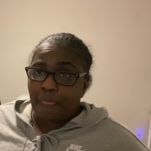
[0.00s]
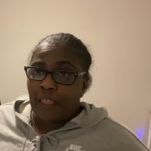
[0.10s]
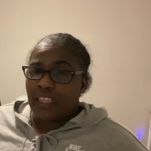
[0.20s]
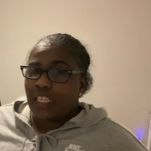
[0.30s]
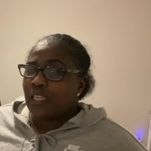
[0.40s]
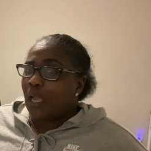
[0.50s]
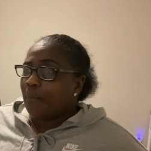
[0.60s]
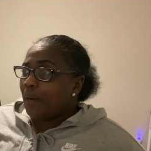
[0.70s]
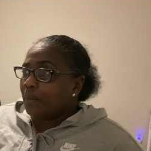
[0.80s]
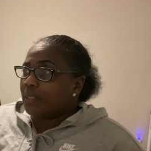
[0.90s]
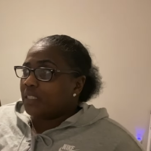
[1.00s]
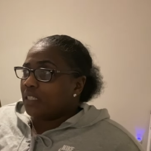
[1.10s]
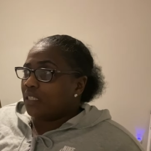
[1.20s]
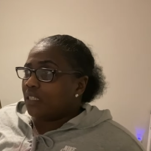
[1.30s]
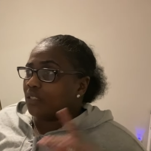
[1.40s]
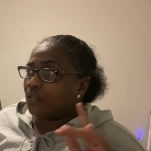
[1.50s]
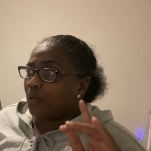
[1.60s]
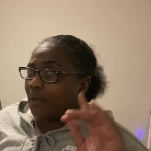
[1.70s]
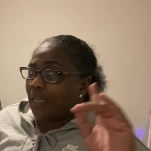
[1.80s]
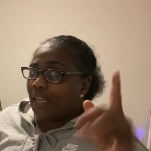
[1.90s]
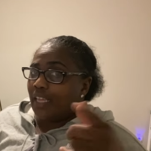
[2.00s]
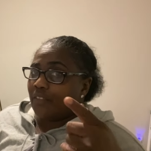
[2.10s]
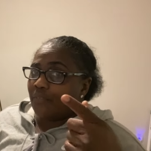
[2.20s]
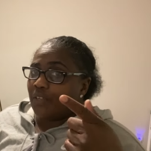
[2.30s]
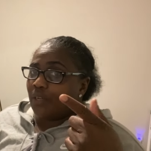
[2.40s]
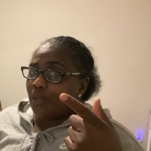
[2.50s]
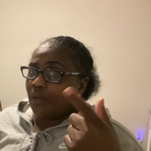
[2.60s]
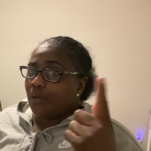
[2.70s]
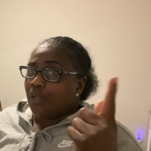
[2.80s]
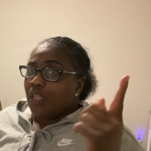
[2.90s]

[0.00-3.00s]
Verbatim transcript: I think y'all probably seen it. It's on my last video.